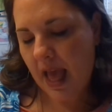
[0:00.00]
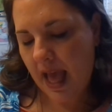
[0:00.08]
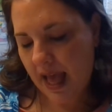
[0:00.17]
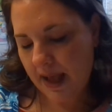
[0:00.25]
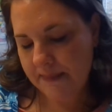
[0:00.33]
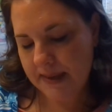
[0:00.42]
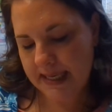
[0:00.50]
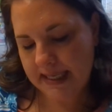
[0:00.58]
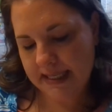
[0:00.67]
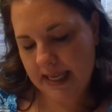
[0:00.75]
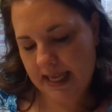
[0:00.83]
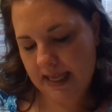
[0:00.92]
"How many
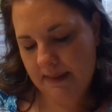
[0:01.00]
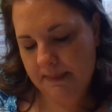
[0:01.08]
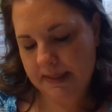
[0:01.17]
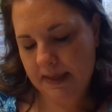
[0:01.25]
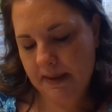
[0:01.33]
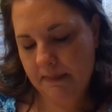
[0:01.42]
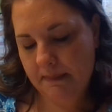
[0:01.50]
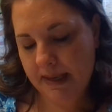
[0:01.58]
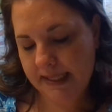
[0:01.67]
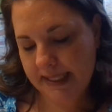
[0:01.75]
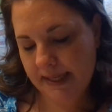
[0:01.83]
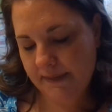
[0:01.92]
times
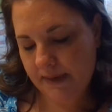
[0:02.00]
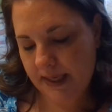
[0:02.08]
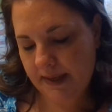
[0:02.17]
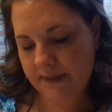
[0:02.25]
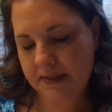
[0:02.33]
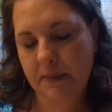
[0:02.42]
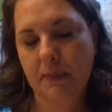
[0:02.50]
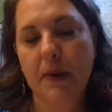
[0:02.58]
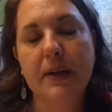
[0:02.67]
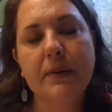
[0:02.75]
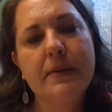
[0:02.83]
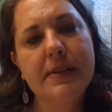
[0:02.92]
must I forgive
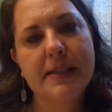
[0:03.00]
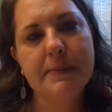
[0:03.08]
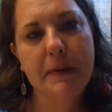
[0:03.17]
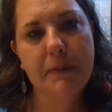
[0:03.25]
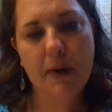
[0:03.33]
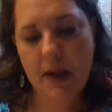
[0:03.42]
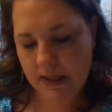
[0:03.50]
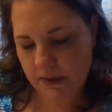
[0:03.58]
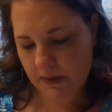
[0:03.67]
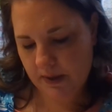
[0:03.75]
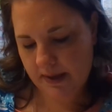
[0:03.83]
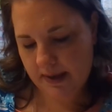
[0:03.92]
someone who does me wrong,
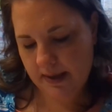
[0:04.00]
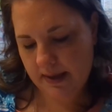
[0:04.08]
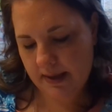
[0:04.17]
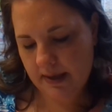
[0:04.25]
Lord?